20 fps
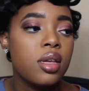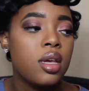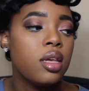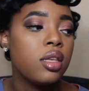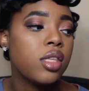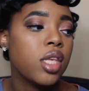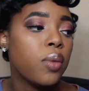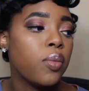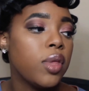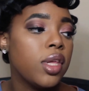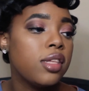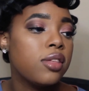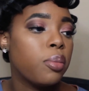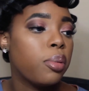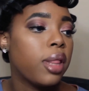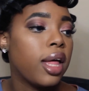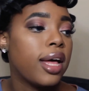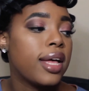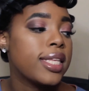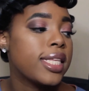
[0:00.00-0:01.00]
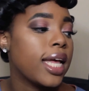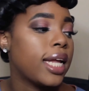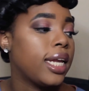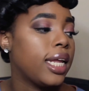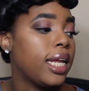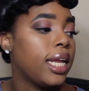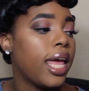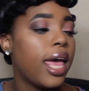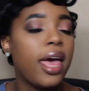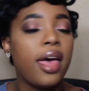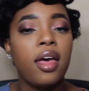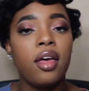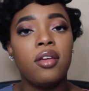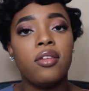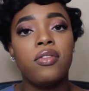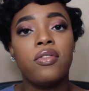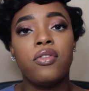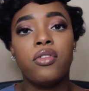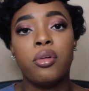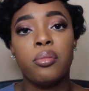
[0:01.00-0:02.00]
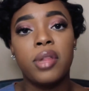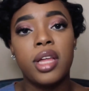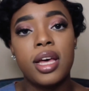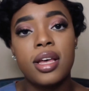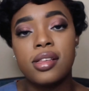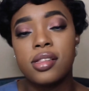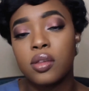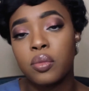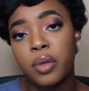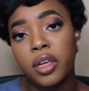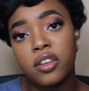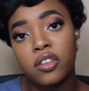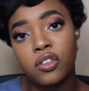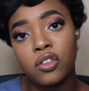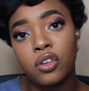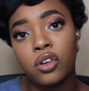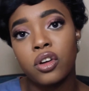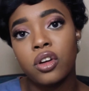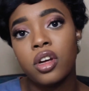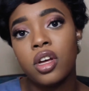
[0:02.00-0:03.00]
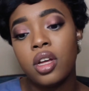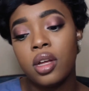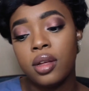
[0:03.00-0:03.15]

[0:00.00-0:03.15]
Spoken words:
some of these supplies I did have from last semester.